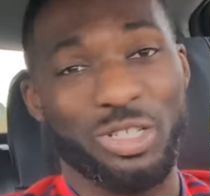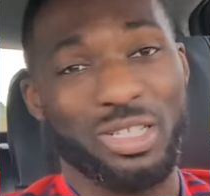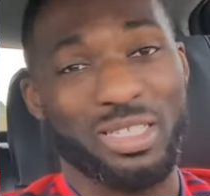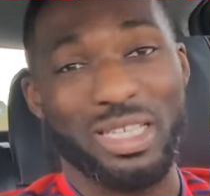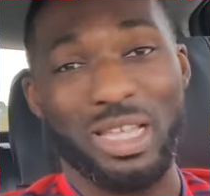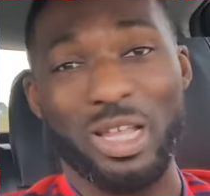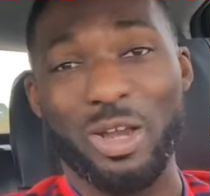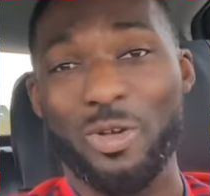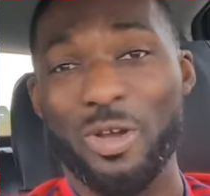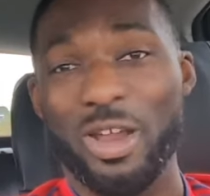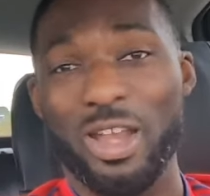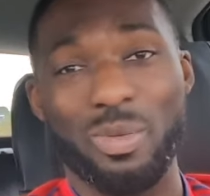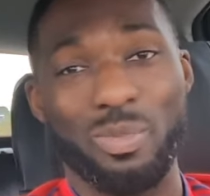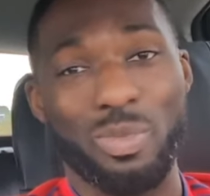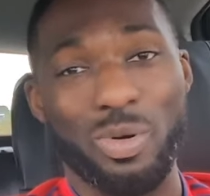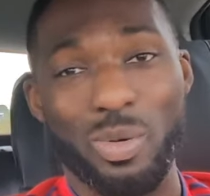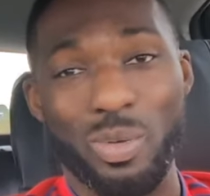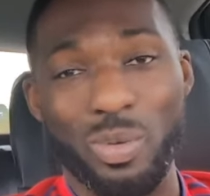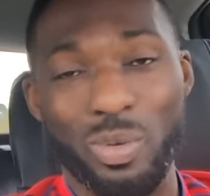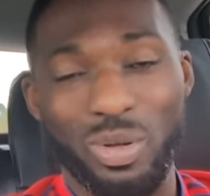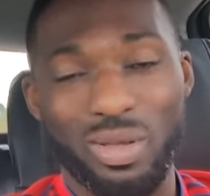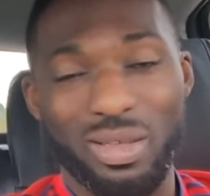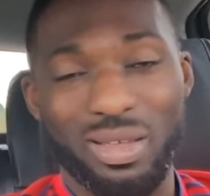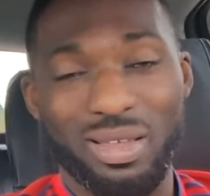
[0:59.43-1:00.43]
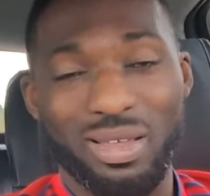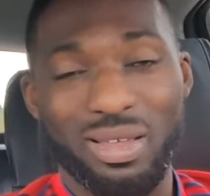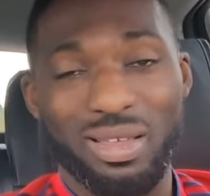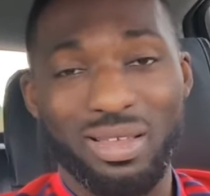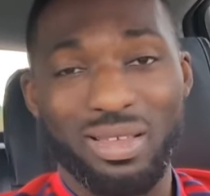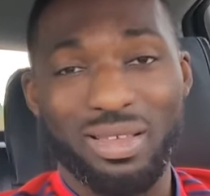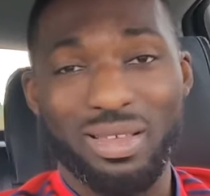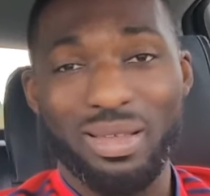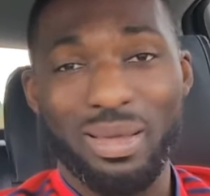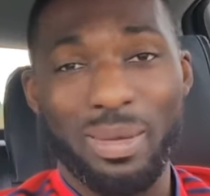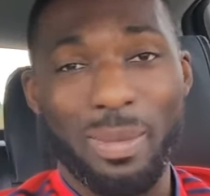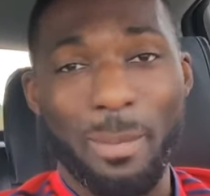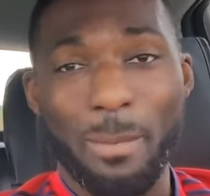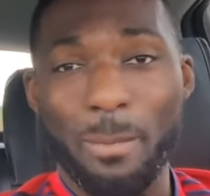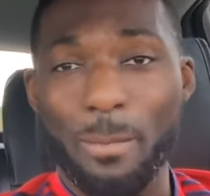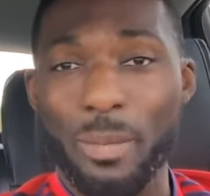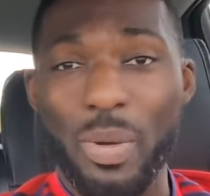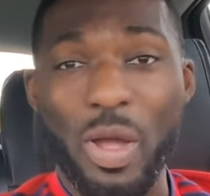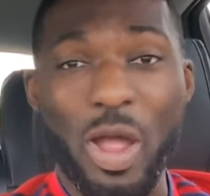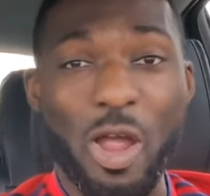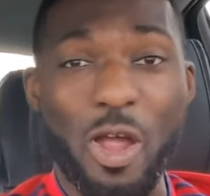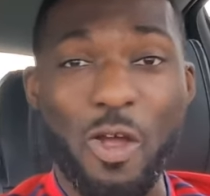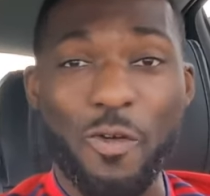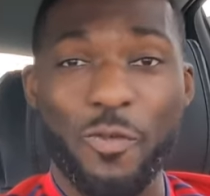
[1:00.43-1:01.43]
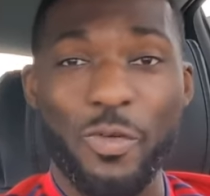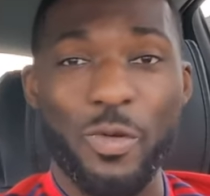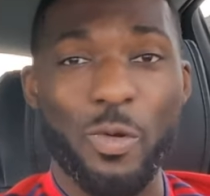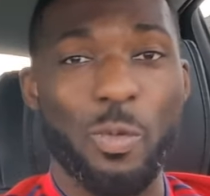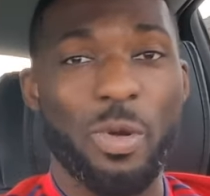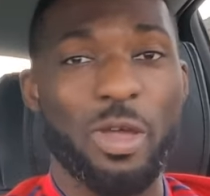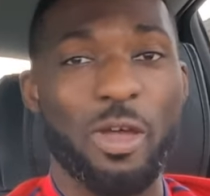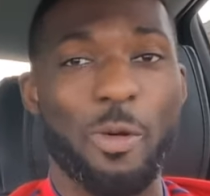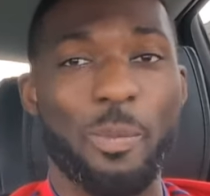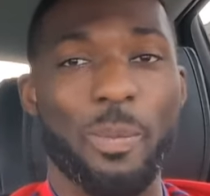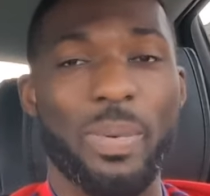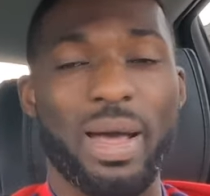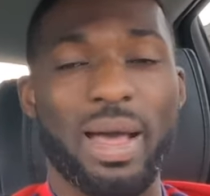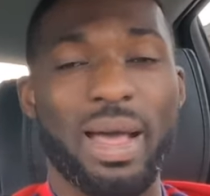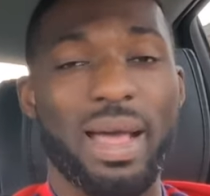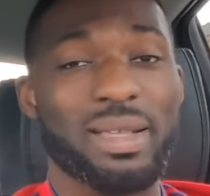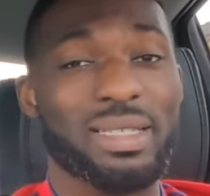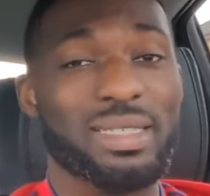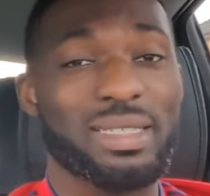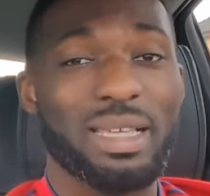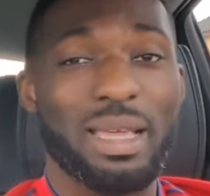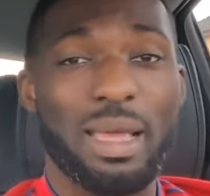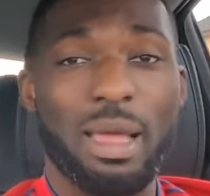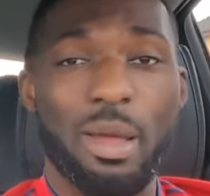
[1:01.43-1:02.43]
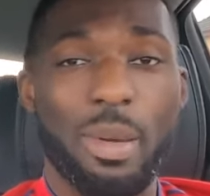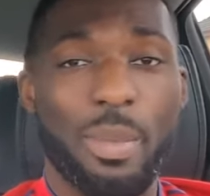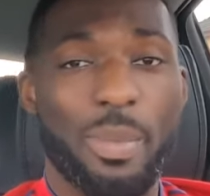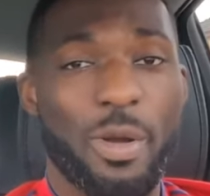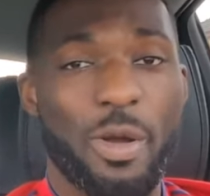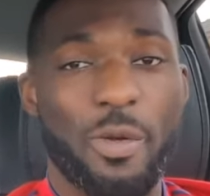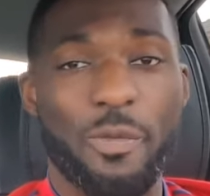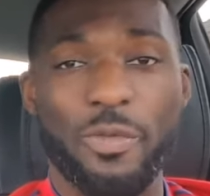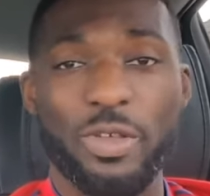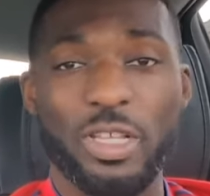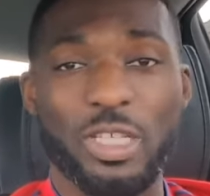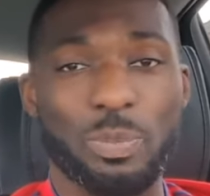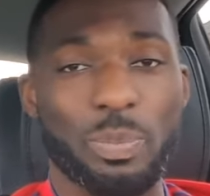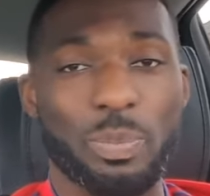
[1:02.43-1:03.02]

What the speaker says: just incredible. Perfect wheel pass, perfect